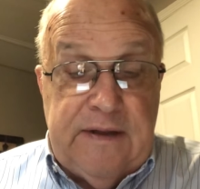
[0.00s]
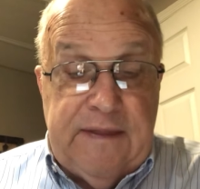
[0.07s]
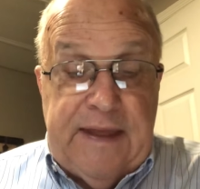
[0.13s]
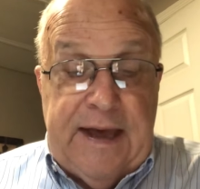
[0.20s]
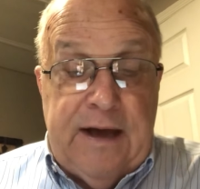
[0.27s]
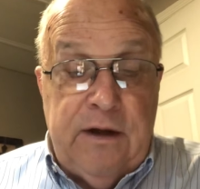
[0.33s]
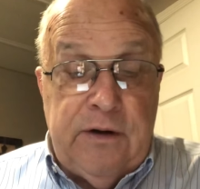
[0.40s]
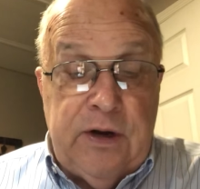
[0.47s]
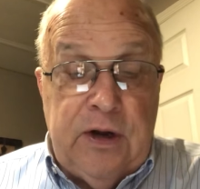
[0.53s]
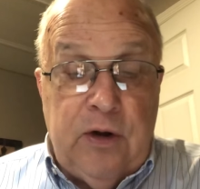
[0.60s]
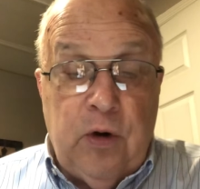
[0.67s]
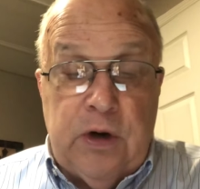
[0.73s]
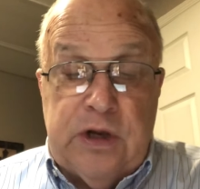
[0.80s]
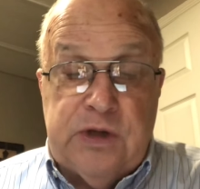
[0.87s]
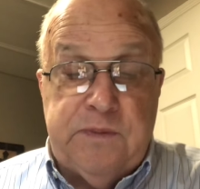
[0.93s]
Thou
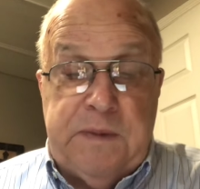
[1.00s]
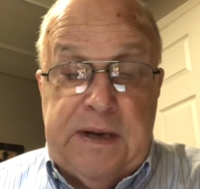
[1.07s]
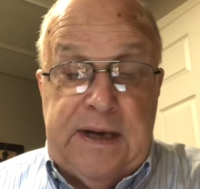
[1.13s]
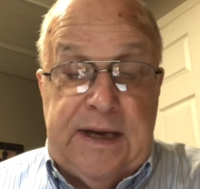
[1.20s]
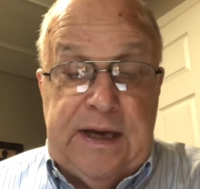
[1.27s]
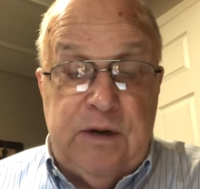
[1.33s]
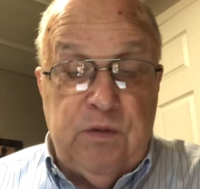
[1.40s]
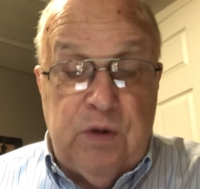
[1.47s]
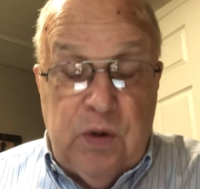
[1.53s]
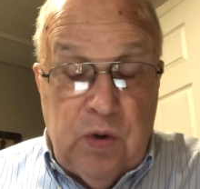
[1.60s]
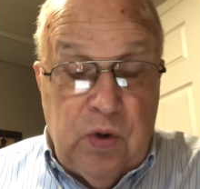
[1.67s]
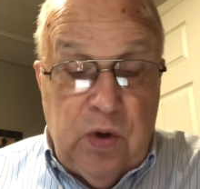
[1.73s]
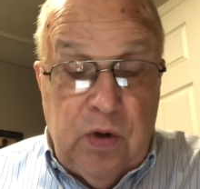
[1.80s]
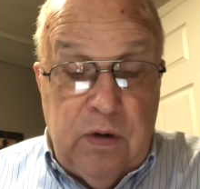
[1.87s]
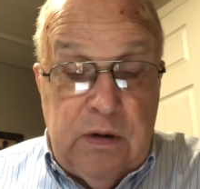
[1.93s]
anointest my head with
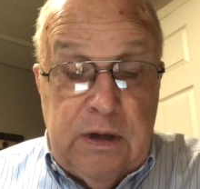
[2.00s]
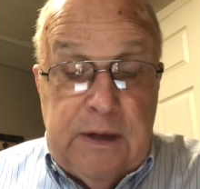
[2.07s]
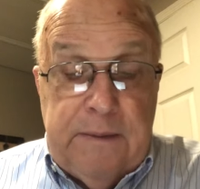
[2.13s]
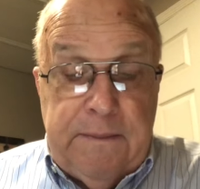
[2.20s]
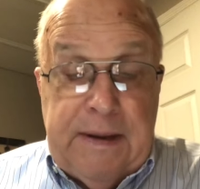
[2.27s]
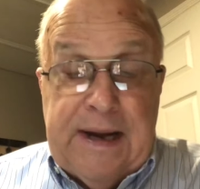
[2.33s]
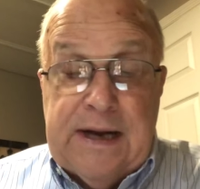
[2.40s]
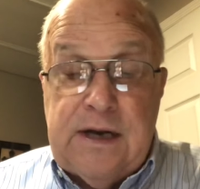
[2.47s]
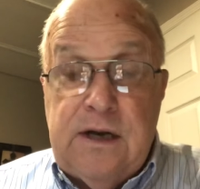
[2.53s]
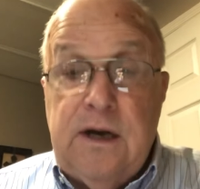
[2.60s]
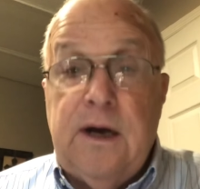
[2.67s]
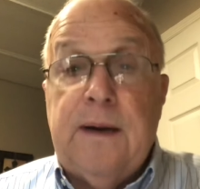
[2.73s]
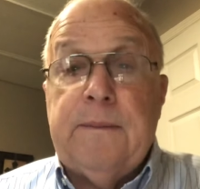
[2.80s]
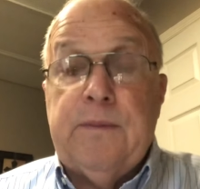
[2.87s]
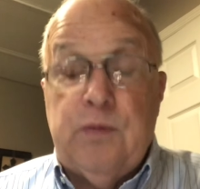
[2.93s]
oil. My
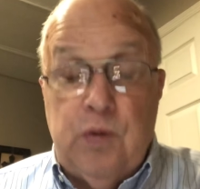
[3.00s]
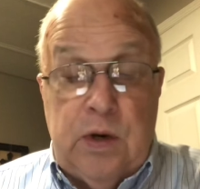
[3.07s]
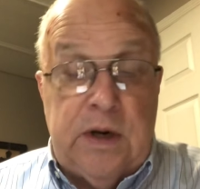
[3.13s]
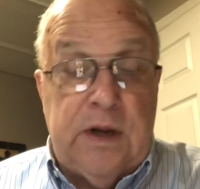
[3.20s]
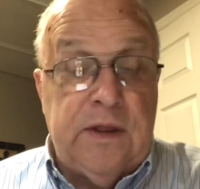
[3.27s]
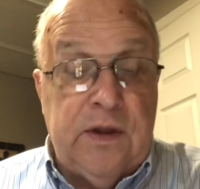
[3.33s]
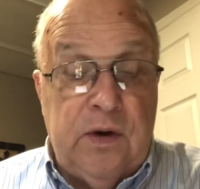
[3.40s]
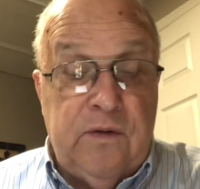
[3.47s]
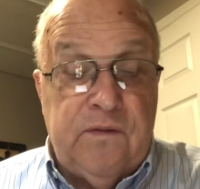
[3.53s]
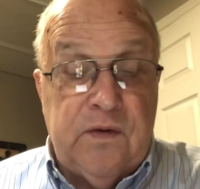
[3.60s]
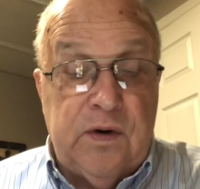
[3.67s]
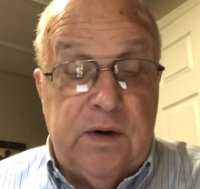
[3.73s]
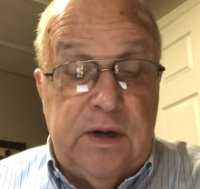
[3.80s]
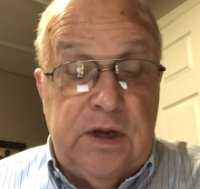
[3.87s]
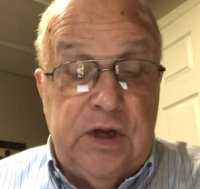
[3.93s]
cup runneth over.